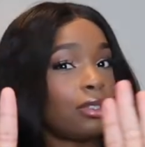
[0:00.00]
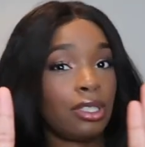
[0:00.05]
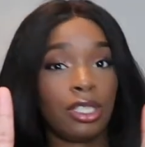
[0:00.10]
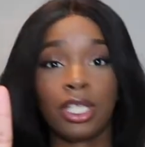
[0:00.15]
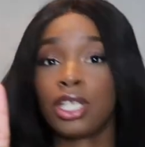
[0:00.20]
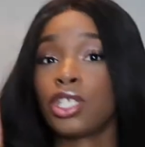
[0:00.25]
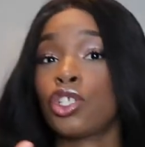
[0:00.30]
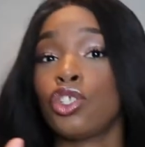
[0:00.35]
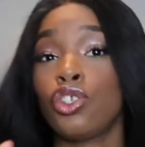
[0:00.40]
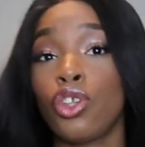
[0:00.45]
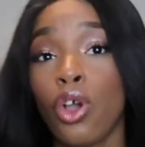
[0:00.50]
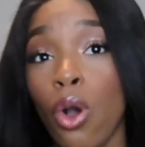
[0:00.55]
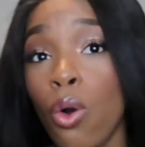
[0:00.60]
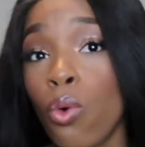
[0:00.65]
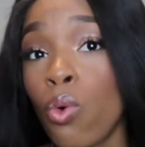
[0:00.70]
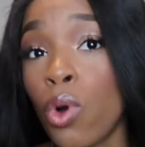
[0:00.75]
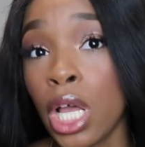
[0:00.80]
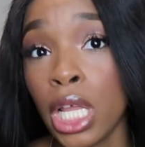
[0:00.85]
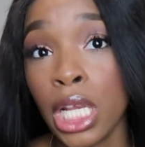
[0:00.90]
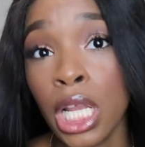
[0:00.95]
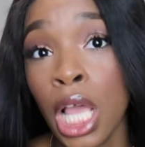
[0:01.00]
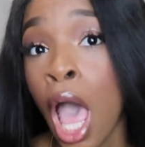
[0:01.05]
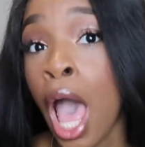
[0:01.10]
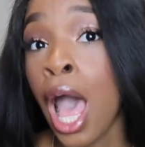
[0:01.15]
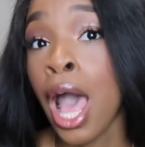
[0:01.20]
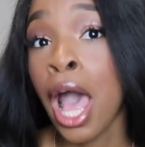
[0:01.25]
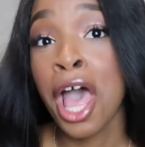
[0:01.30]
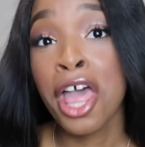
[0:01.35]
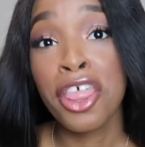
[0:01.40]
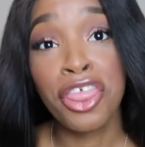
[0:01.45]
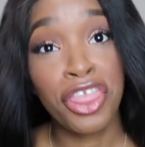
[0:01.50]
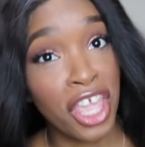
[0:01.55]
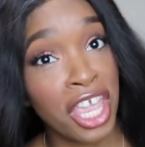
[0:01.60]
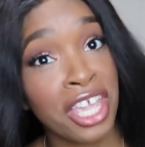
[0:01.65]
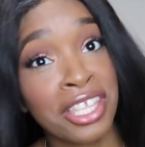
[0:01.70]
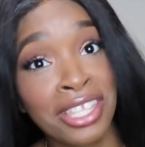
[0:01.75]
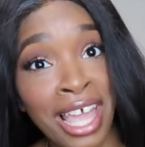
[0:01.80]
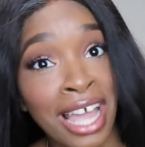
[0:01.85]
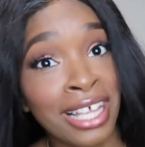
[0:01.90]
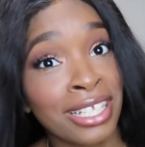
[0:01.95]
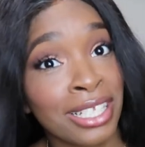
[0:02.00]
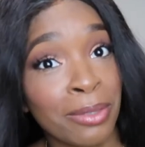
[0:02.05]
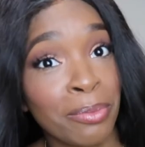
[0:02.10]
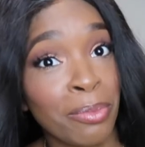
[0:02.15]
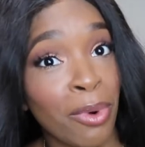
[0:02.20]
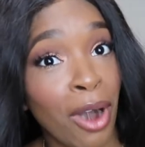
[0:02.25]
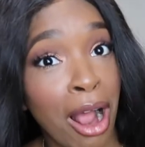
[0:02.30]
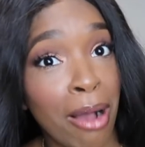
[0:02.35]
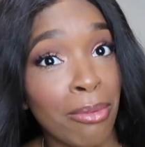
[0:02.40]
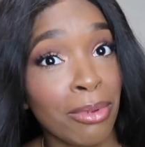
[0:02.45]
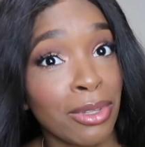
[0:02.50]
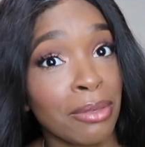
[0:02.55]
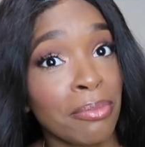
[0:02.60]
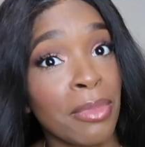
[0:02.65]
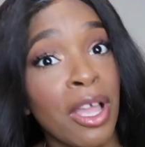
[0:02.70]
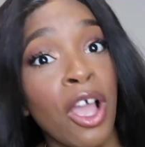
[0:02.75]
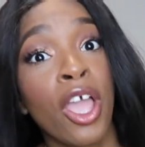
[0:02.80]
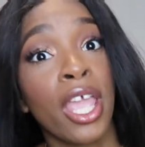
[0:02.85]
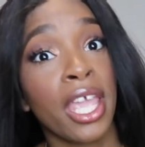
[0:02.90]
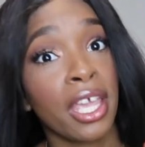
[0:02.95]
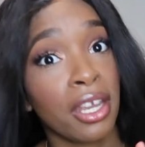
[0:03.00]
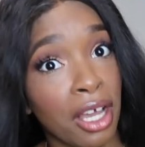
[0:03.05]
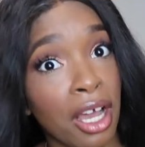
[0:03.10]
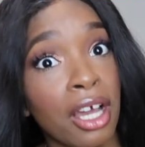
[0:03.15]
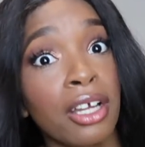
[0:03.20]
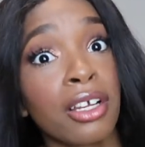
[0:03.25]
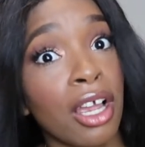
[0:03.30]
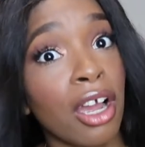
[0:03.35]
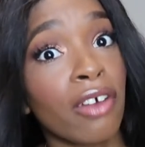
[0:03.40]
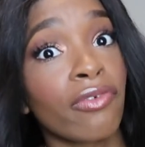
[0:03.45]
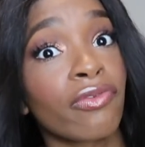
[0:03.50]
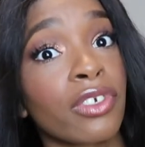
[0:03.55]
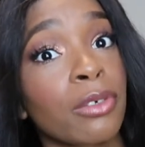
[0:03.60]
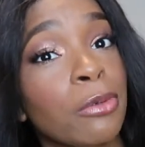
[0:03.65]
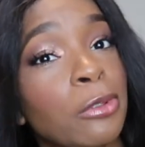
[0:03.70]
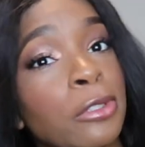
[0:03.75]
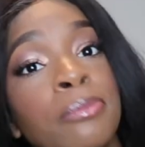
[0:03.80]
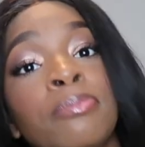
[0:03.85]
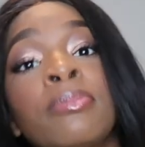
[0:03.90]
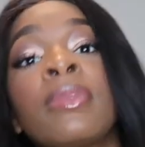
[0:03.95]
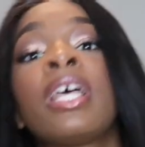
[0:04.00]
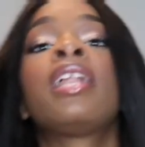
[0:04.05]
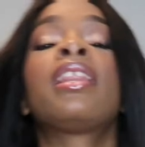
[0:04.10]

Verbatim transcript: Does no one think that's a problem and uncomfortable?